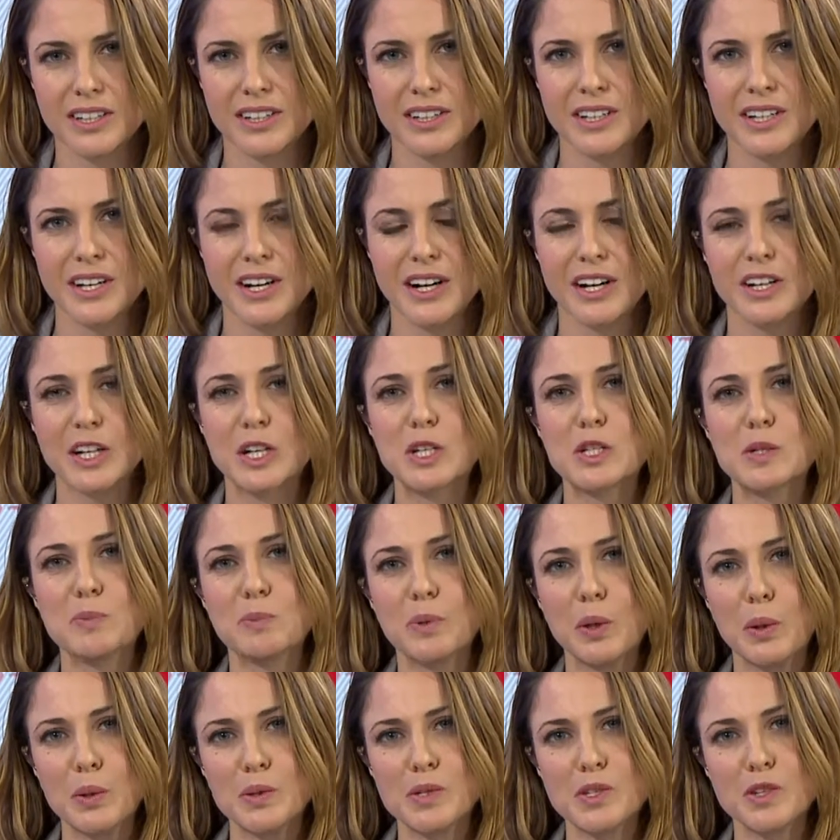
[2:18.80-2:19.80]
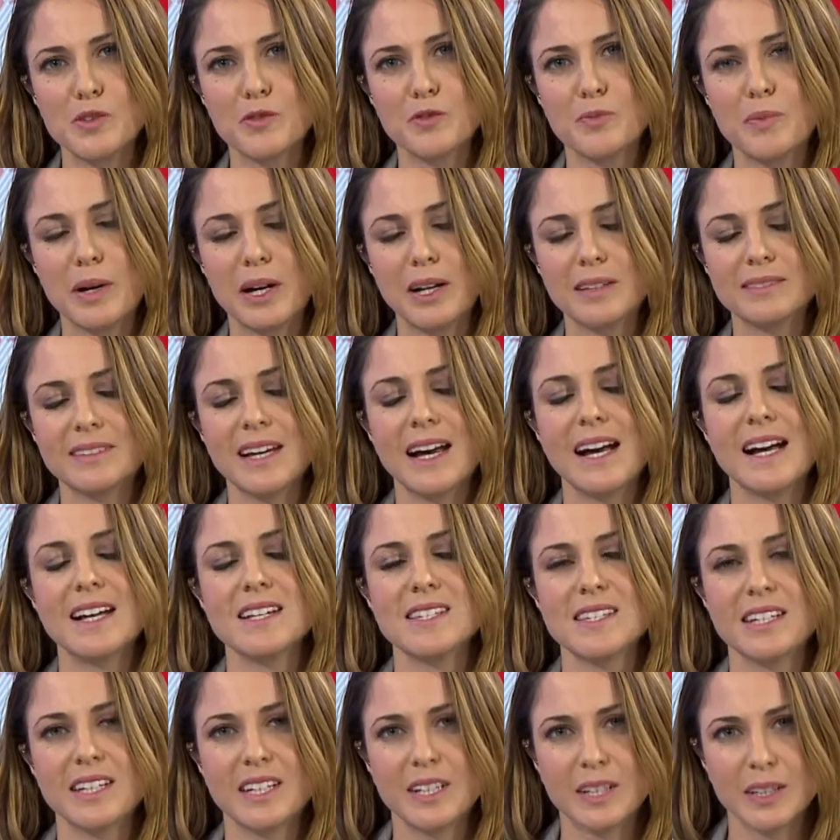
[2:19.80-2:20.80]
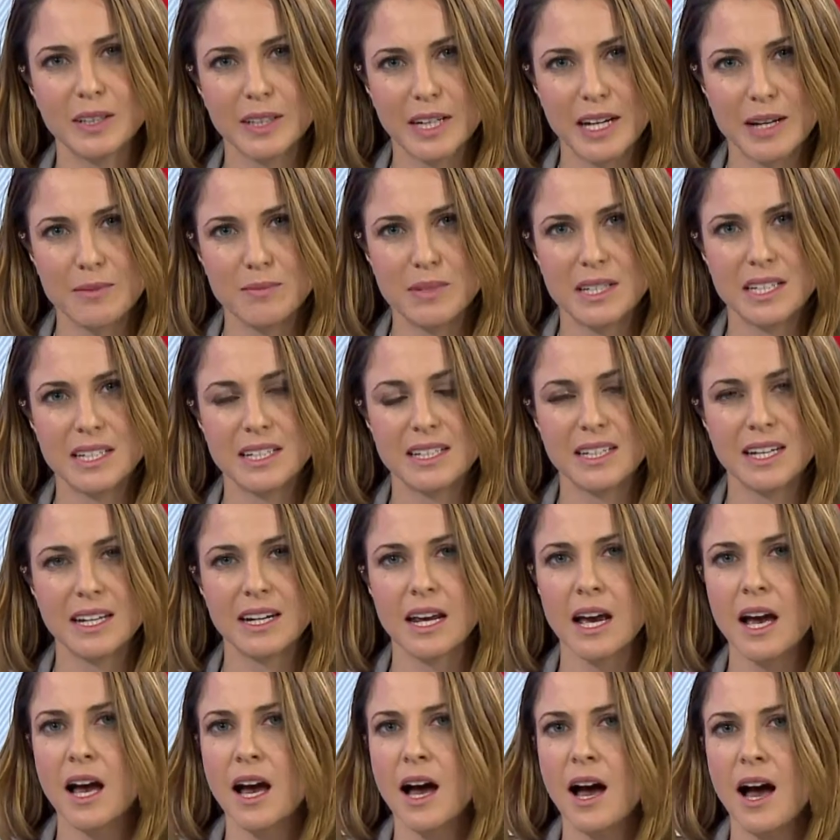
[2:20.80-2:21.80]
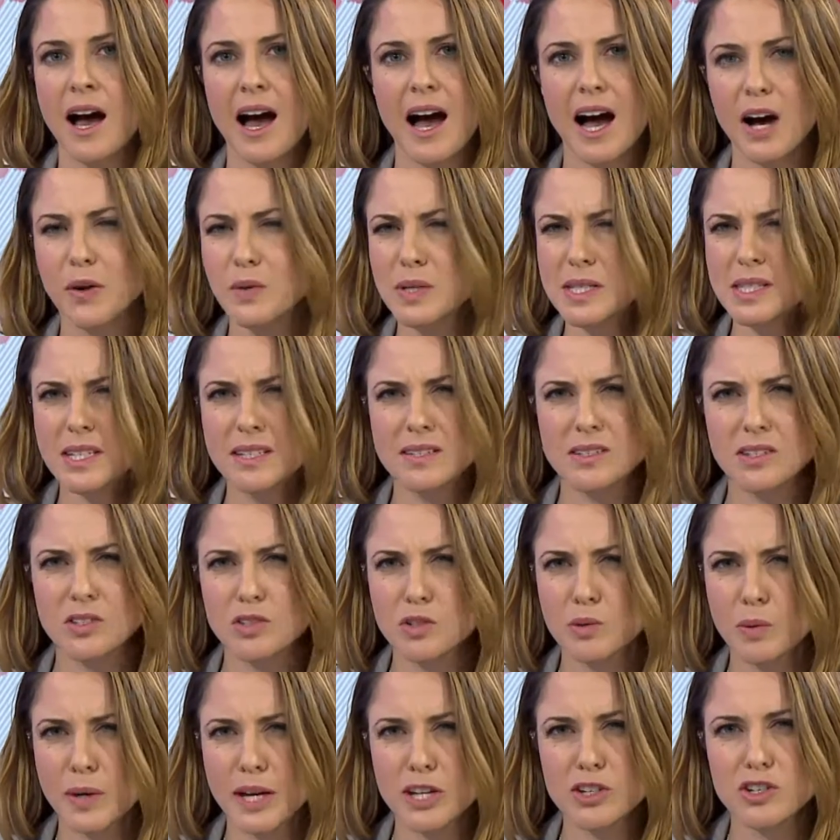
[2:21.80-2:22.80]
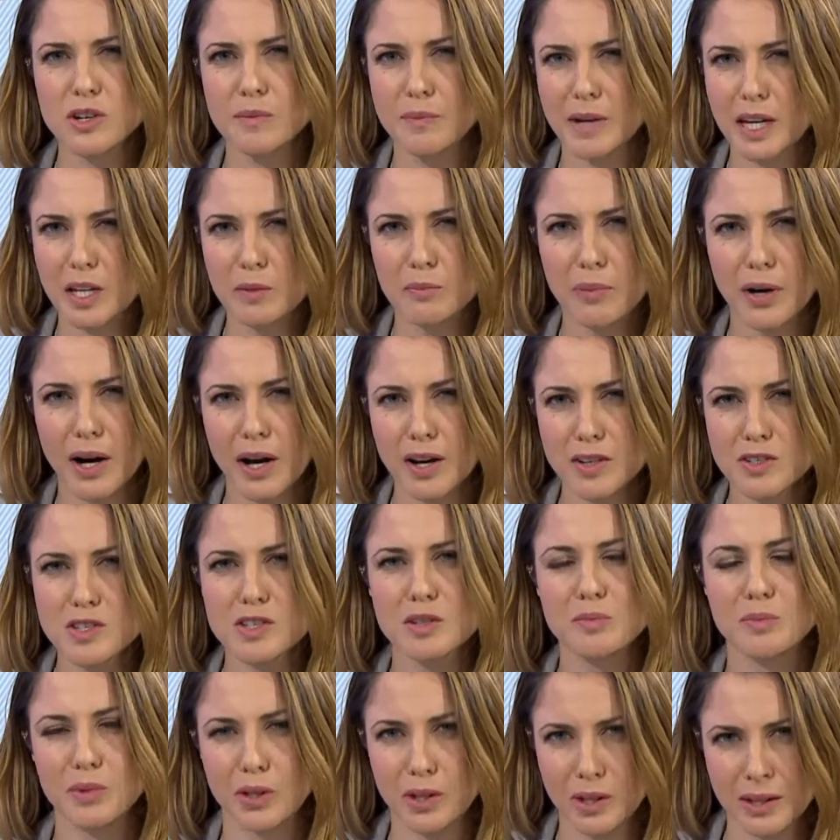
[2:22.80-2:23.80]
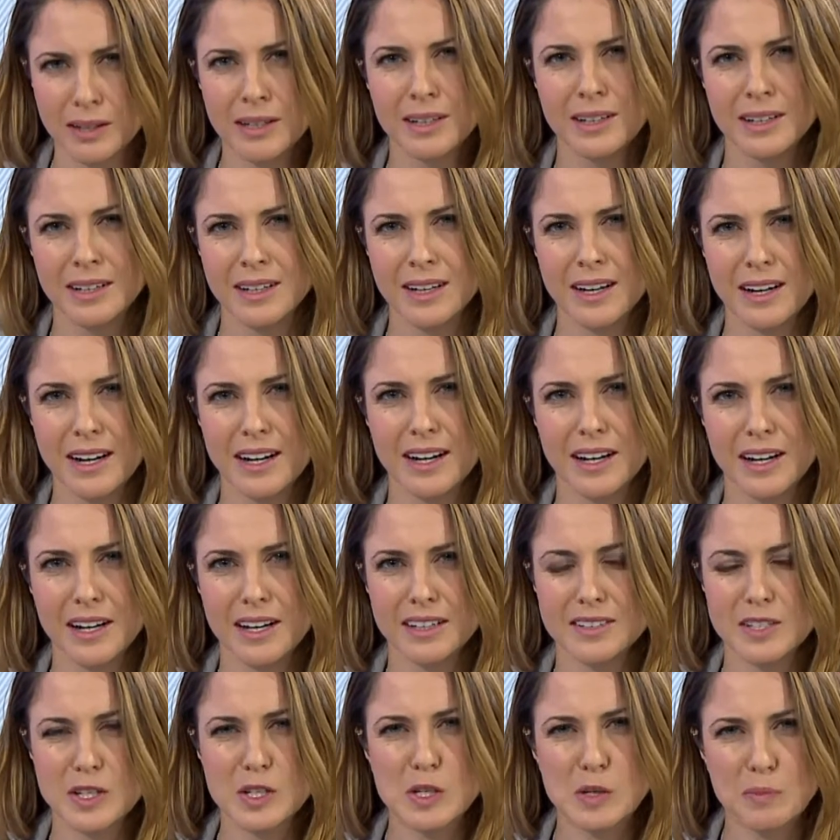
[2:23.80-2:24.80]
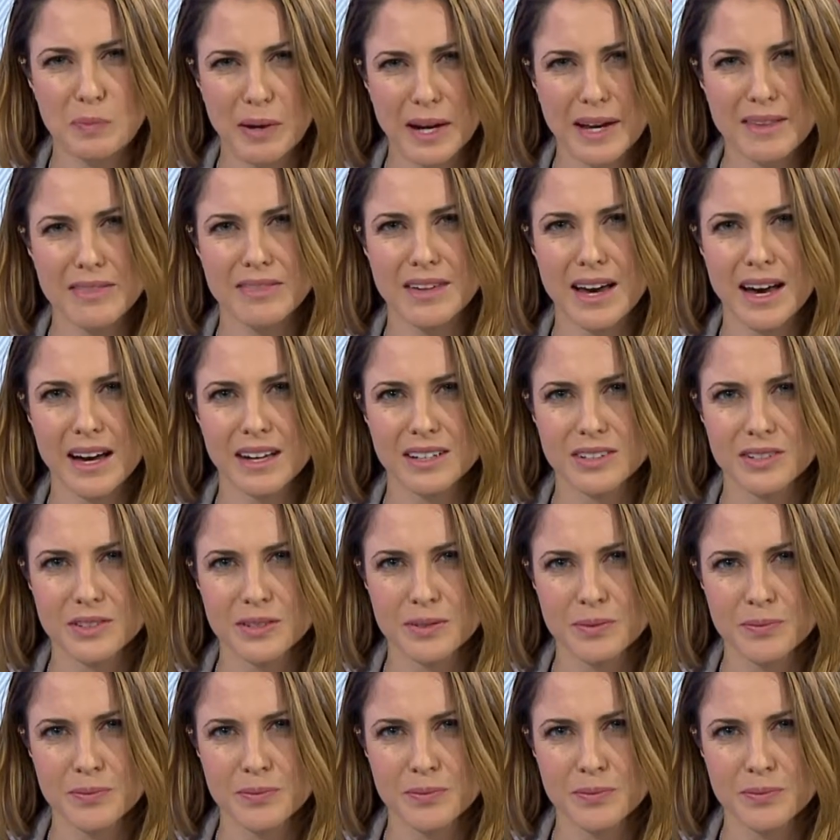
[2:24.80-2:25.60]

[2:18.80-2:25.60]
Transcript: an explosive belt as he claimed he did. How was the situation made possible despite that?